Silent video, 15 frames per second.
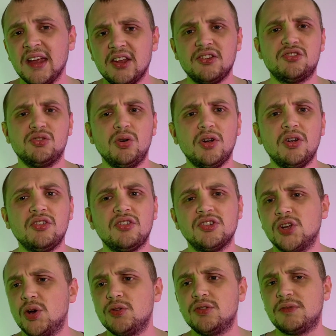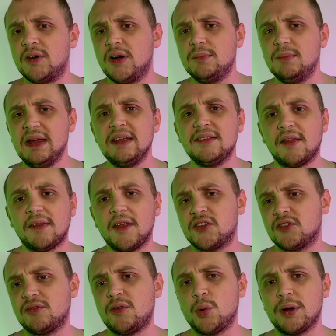it's not going to notify me that there's
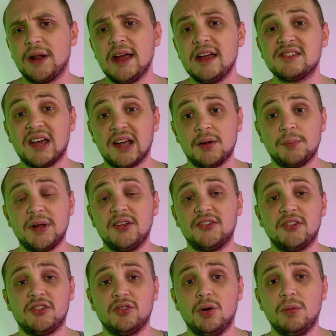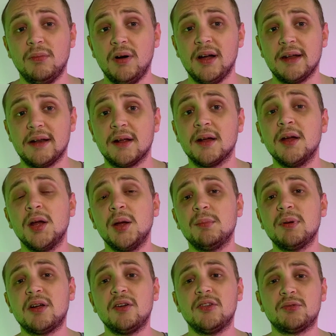a foreign AirTag because it's not mine,
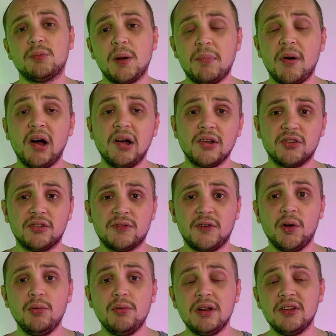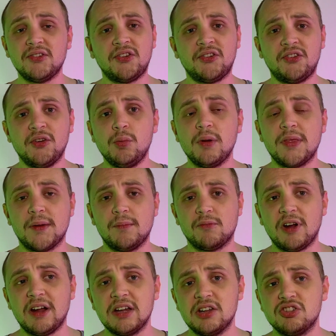because my partner's phone is still within
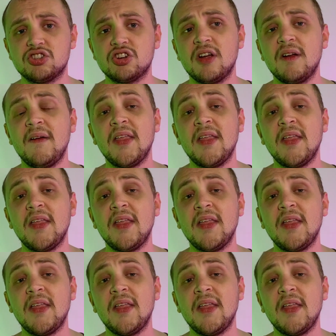range.